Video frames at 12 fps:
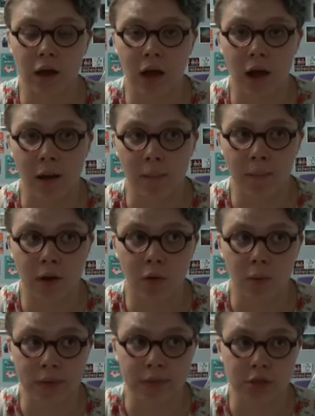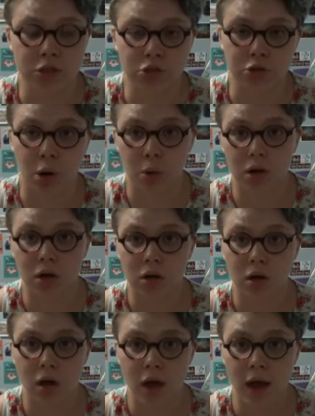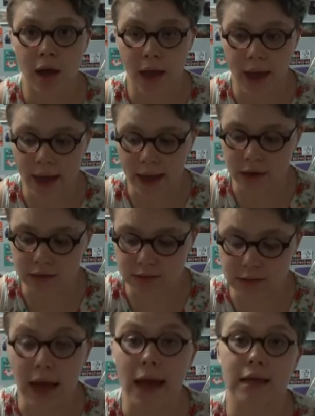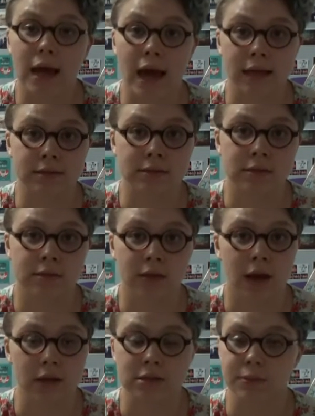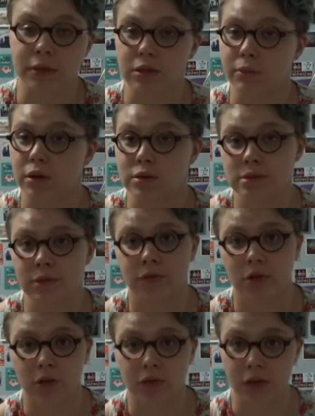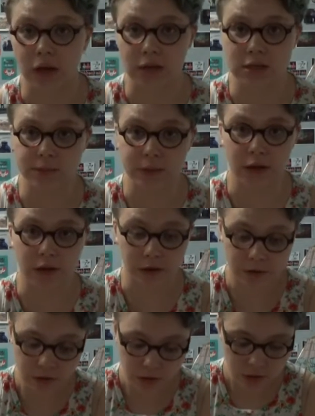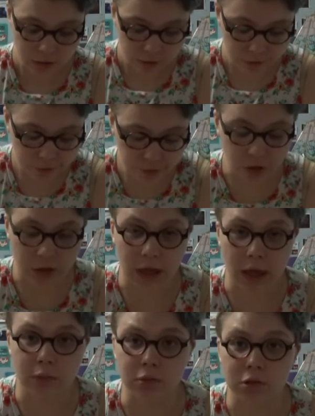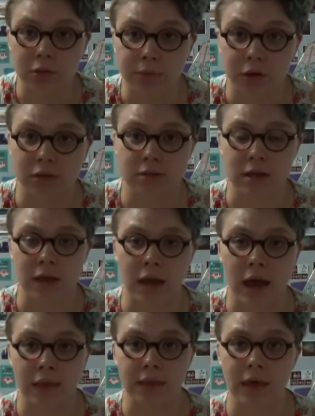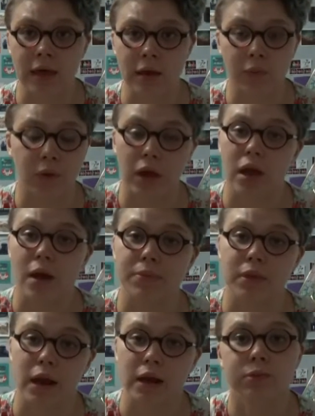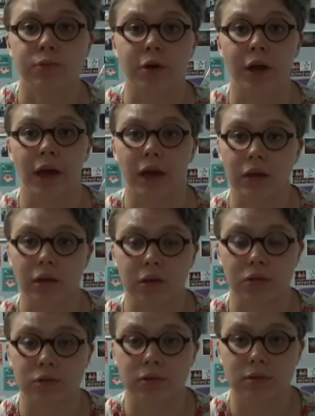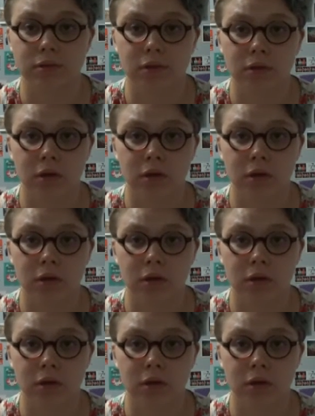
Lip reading: come with a stroke, and that has got to be the most difficult thing, to be a fully abled person and then wake up the next morning and lose